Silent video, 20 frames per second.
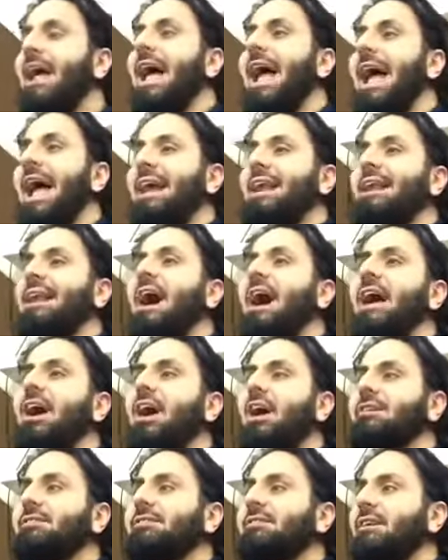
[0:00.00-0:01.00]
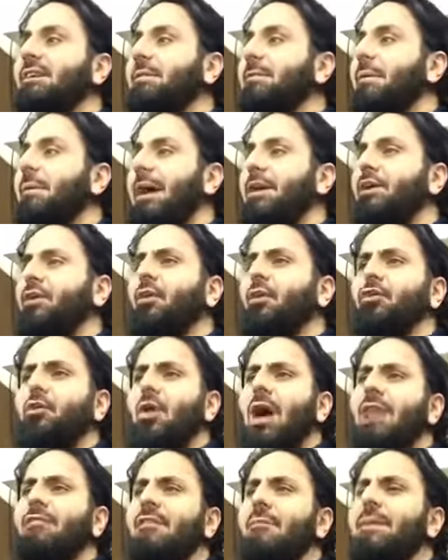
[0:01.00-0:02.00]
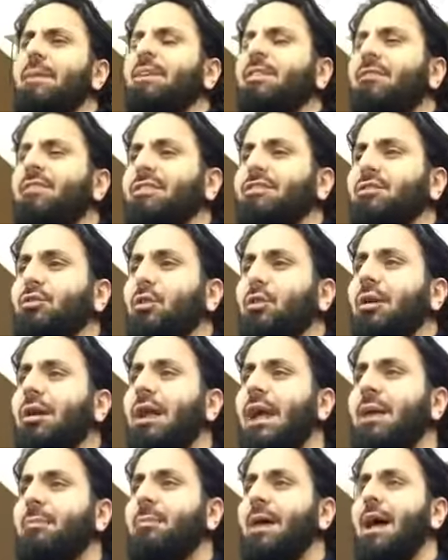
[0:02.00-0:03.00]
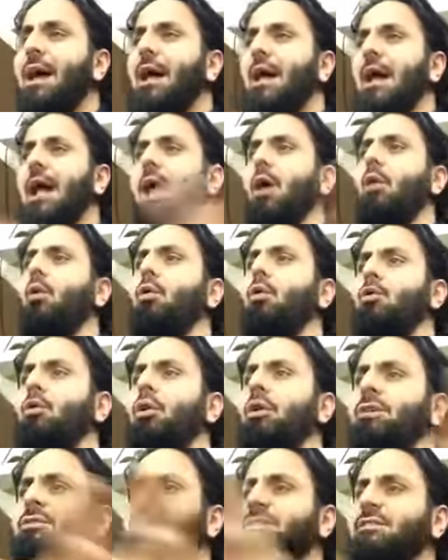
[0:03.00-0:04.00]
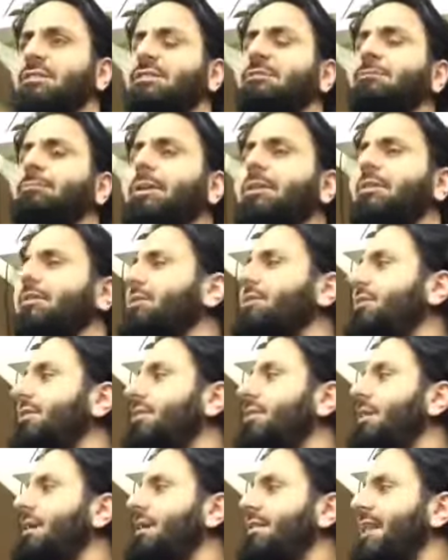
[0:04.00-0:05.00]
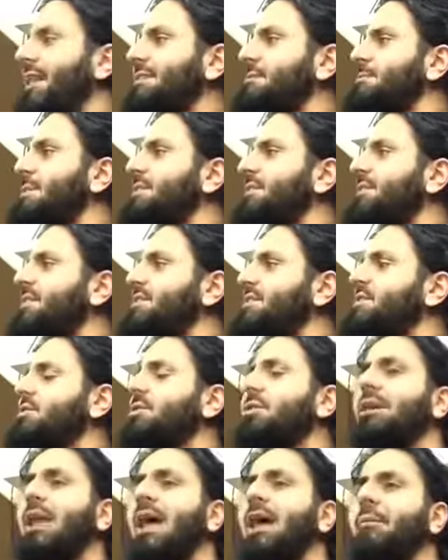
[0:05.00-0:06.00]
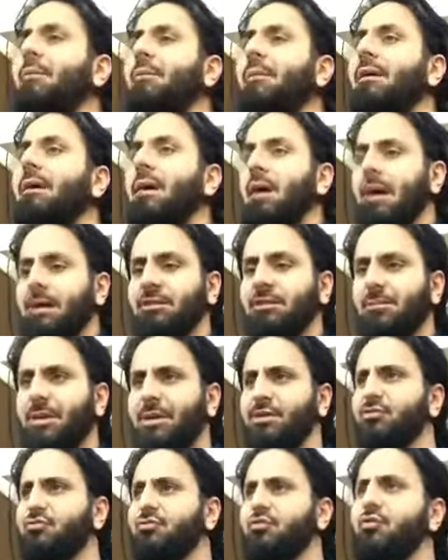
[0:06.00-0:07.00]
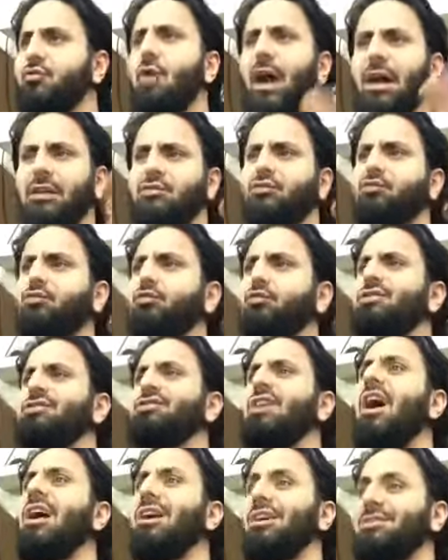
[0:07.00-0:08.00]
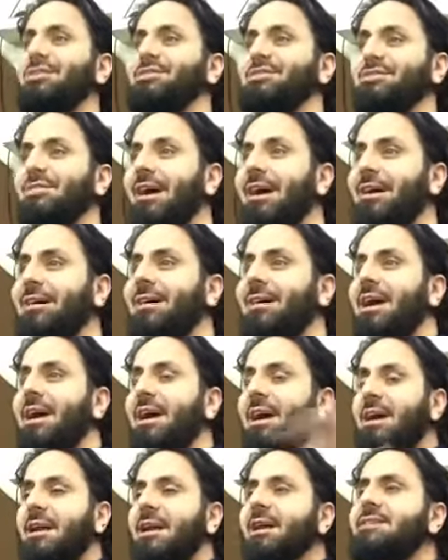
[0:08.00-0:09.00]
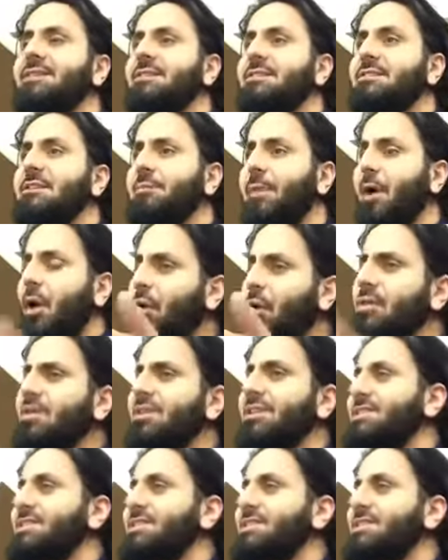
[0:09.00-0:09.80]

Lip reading: and I asked him about, you know, you have a metaphysical claim that all knowledge is just empirical. That's a metaphysical claim. He said, but it's true, I just do the science, right? And I said to him, but hold on a